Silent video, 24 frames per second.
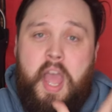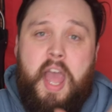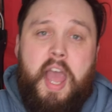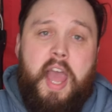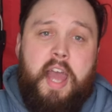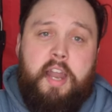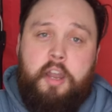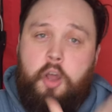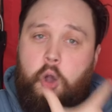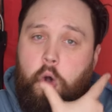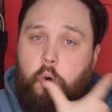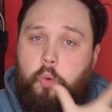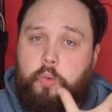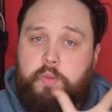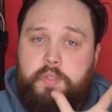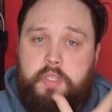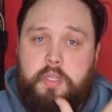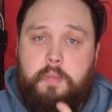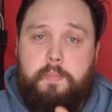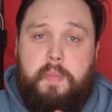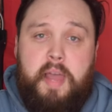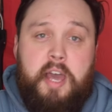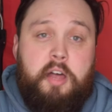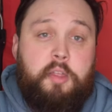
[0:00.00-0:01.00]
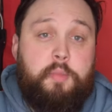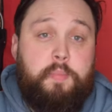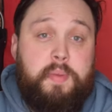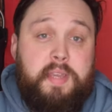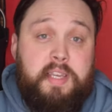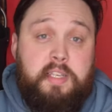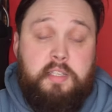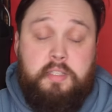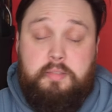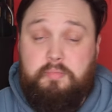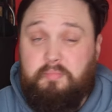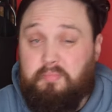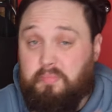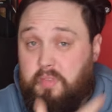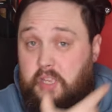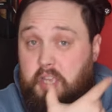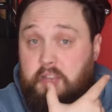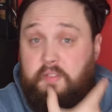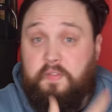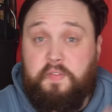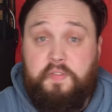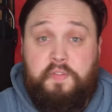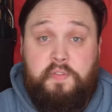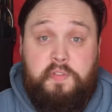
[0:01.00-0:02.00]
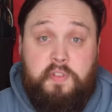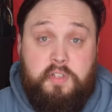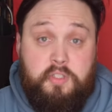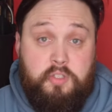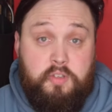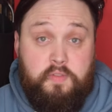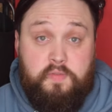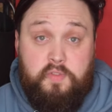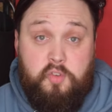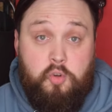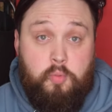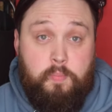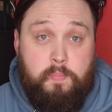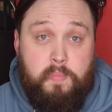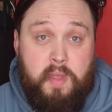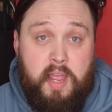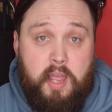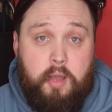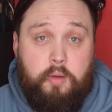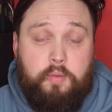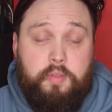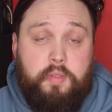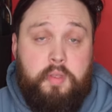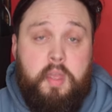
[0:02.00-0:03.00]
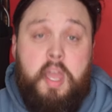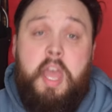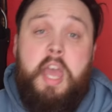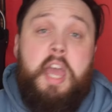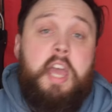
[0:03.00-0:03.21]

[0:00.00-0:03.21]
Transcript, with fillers: and holds the mouthpiece in front of your mouth.